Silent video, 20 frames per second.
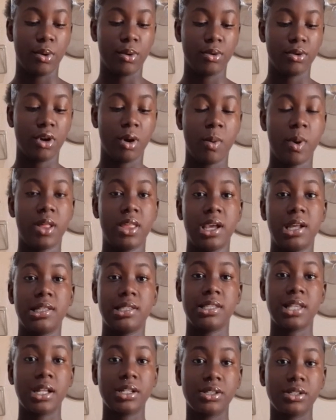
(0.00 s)
normally on
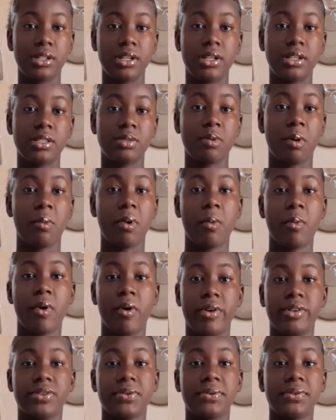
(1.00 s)
Saturdays my mom
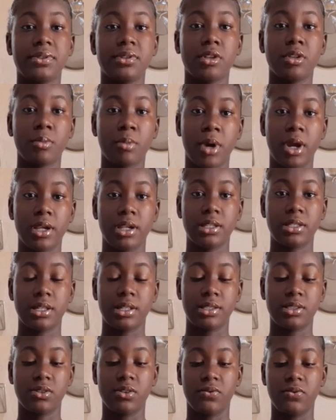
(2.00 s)
always goes to the market
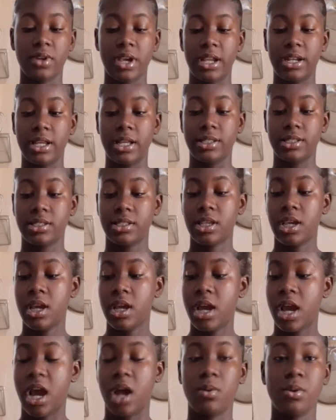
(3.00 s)
and stuff like that,
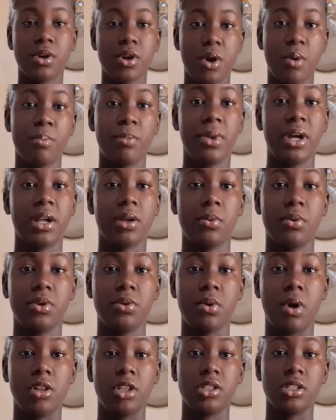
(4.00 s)
and we come back and we
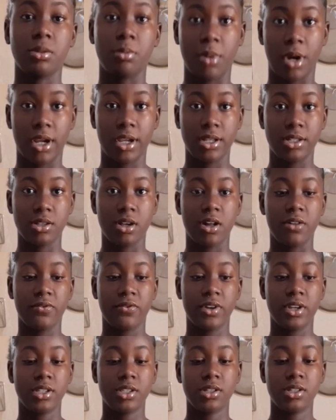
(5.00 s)
do a little market haul
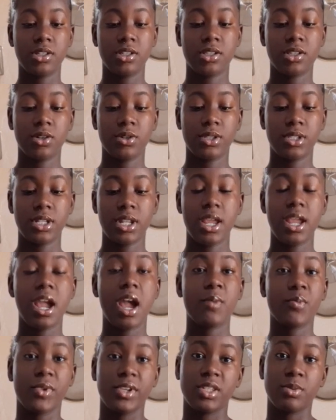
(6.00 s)
for it. So today
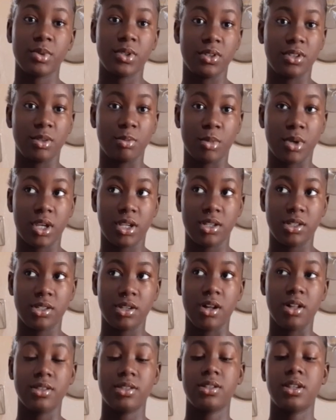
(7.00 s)
I'm going to be doing the market
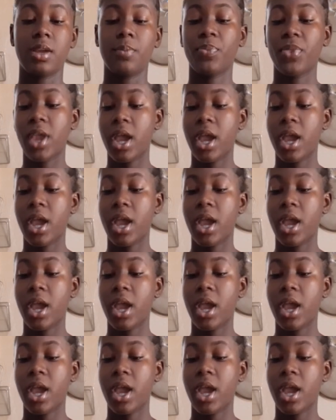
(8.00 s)
haul today.